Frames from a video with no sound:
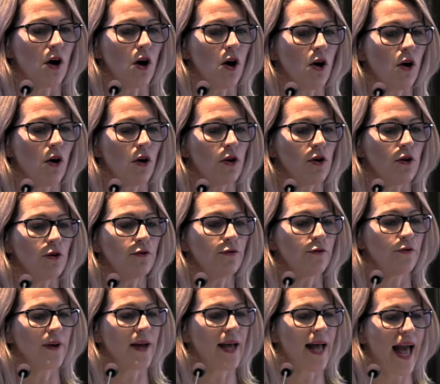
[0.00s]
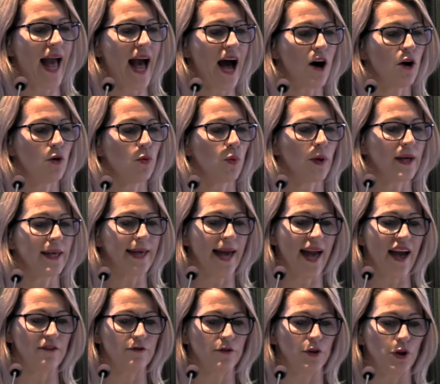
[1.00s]
of how we
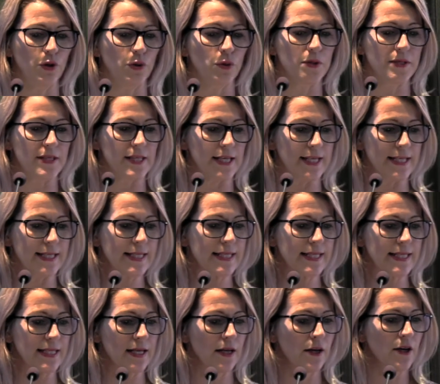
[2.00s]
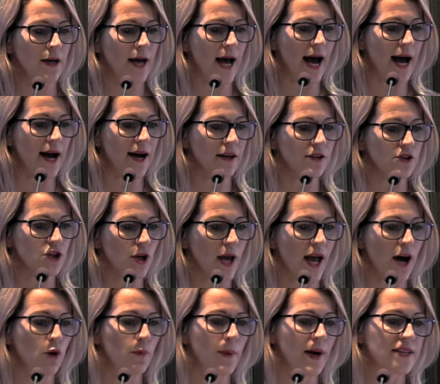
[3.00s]
have used this to
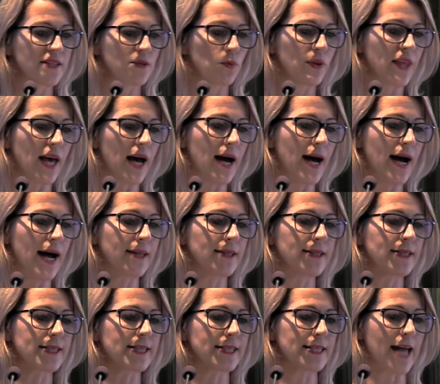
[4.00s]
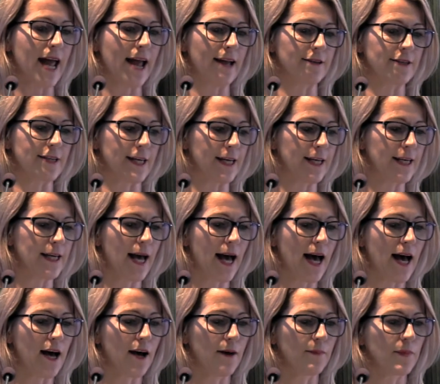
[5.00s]
help us with our understanding
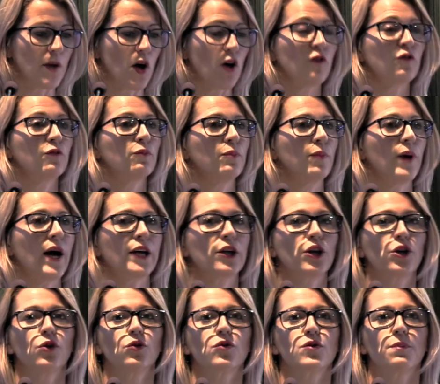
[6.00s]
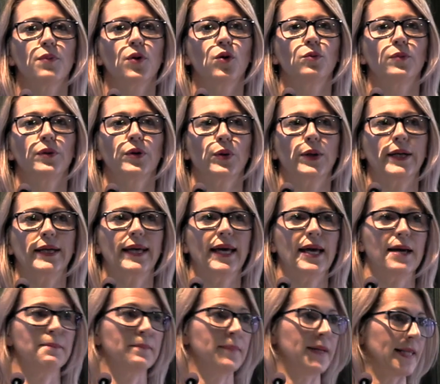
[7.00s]
of acute pulmonary
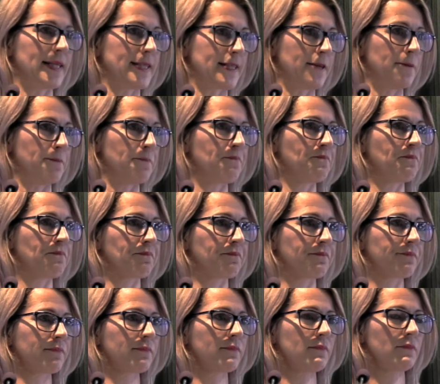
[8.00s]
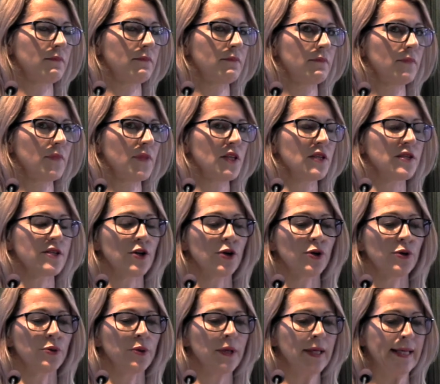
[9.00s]
embolism.
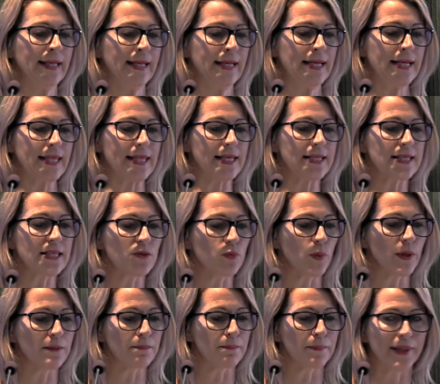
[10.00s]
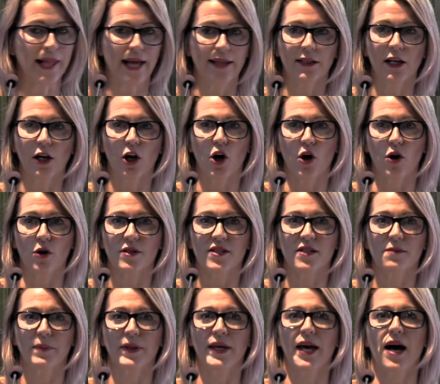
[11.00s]
So this is when blood
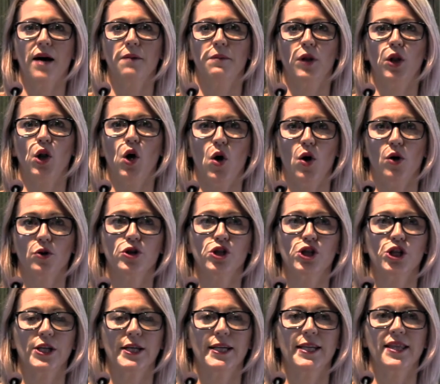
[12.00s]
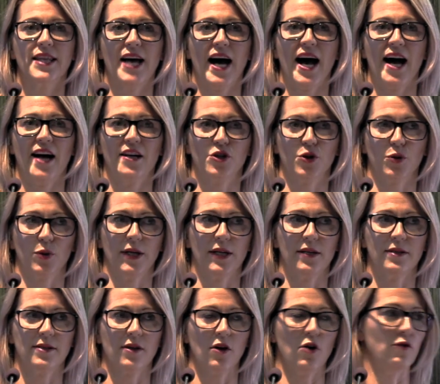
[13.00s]
clots become lodged in the
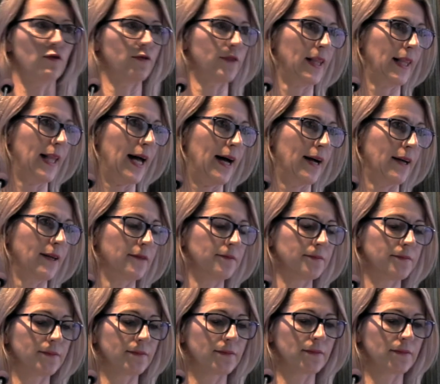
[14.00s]
arteries of the lung.